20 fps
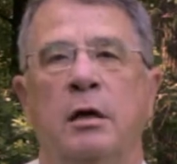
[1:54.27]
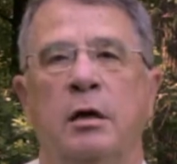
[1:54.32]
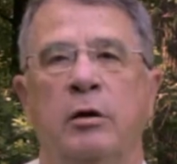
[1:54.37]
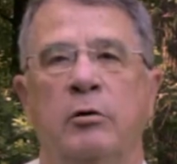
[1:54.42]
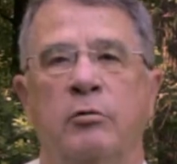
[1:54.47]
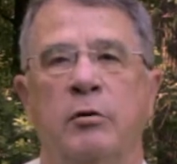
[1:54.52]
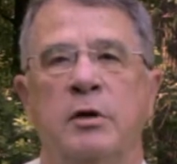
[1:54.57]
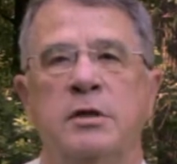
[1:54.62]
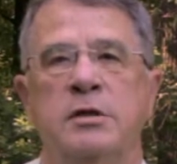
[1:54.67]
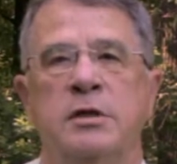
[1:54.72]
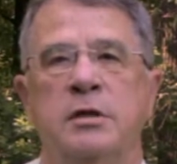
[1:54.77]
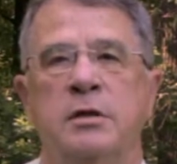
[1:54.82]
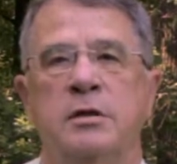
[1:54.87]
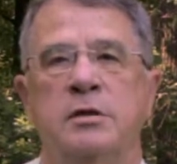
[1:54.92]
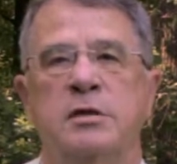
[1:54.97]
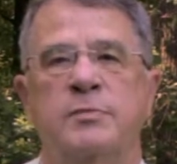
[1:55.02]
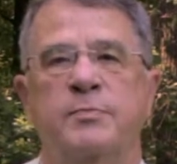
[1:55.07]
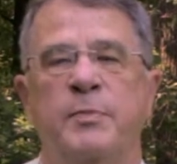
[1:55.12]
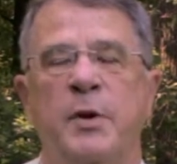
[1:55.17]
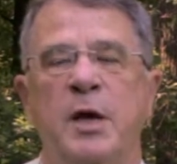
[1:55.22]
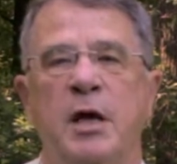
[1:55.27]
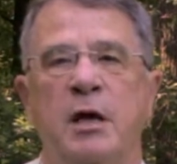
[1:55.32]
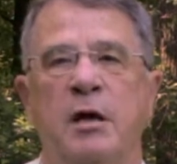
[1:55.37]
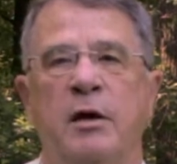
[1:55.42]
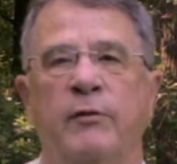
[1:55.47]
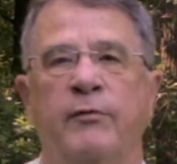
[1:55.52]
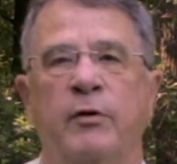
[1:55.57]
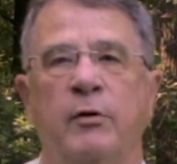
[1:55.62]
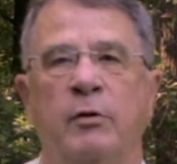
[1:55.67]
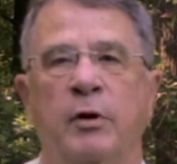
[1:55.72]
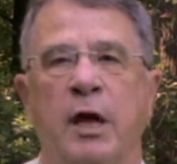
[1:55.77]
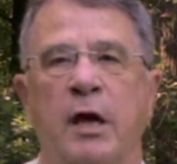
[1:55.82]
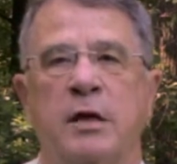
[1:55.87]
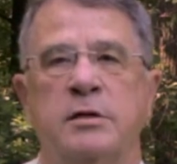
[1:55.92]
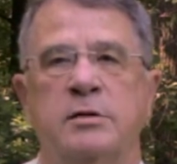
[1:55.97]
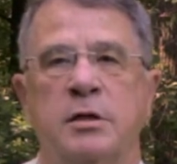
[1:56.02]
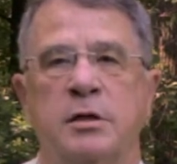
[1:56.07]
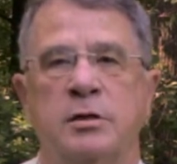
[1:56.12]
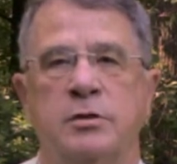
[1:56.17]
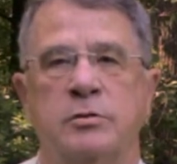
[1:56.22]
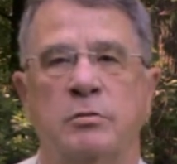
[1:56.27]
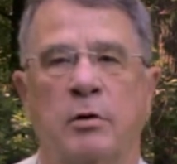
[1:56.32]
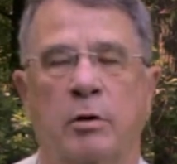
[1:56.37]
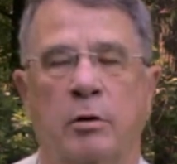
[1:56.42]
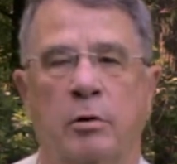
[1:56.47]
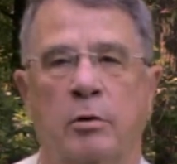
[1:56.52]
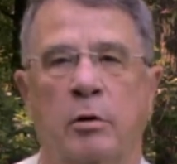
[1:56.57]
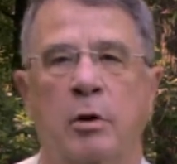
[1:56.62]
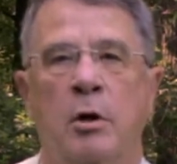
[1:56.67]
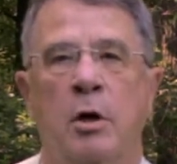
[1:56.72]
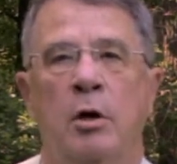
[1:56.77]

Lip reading: increasing the speed of your casting stroke.